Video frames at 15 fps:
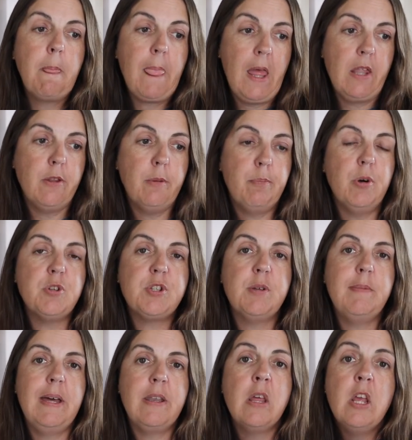at the
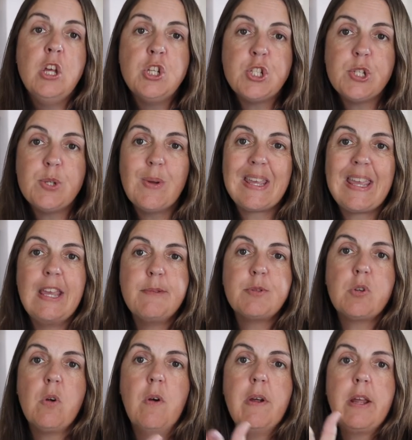bottom end so it keeps
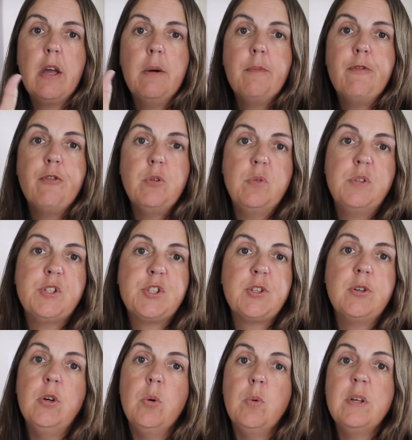growing up through the
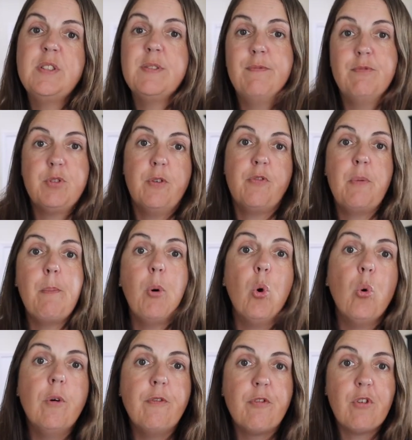school. It's sort of
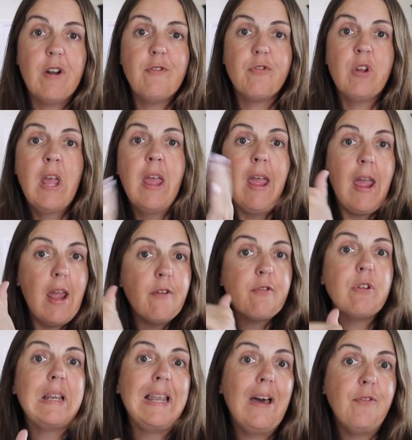important for every,
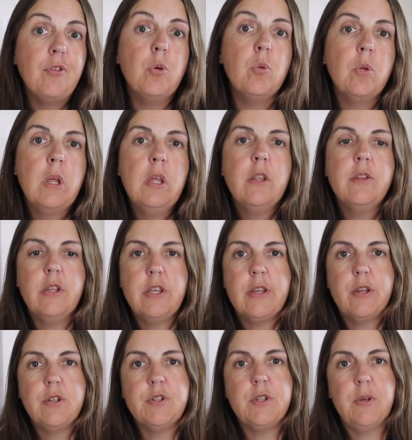every level that you
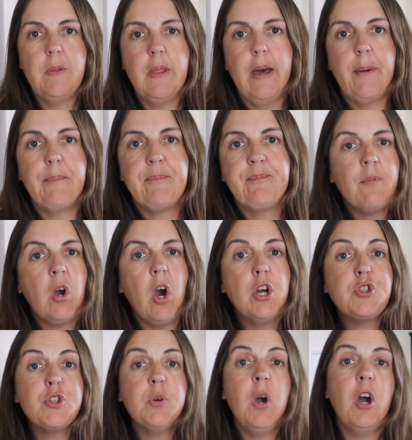can do that. I
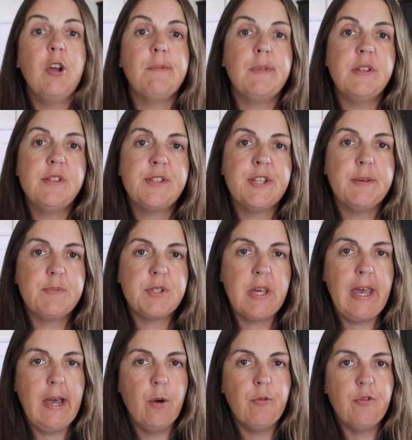do hope these tips are
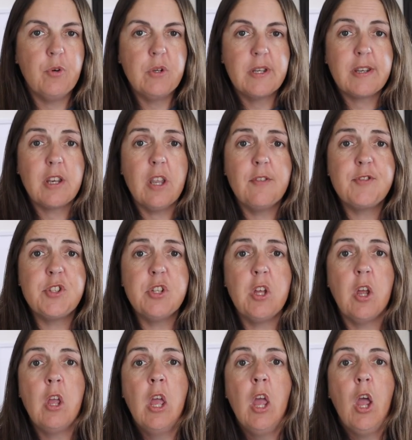helpful and I'd love to
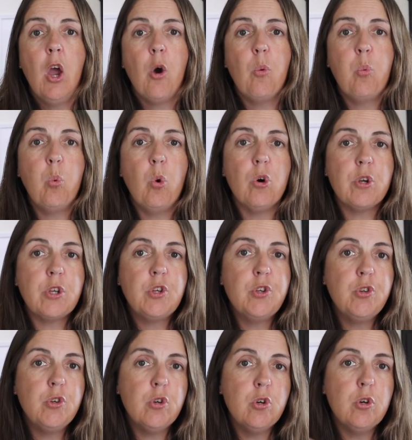know
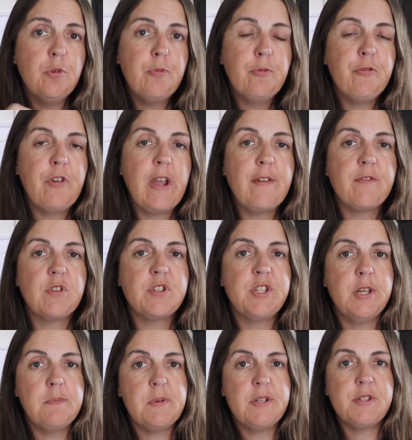what your favourite
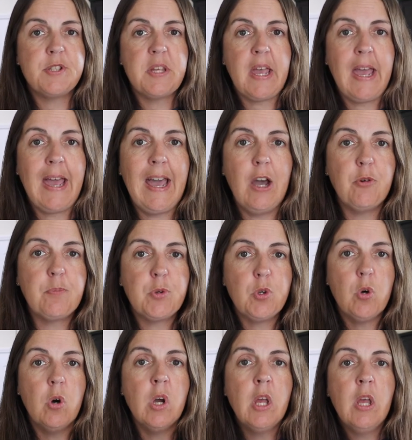tip is to help
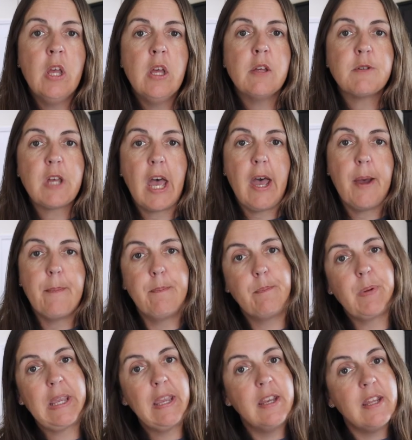your uh,
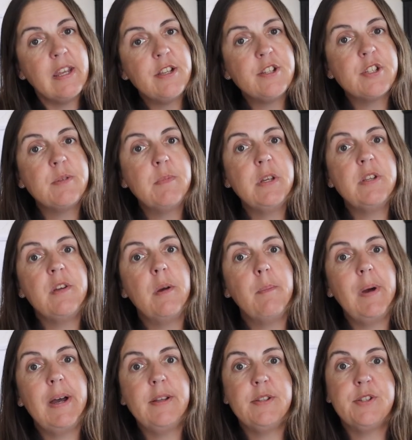beginner intermediate
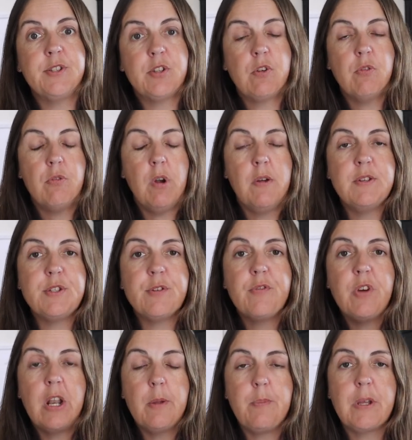bands grow and
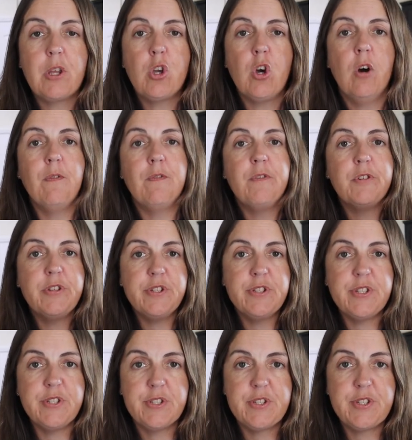develop in confidence and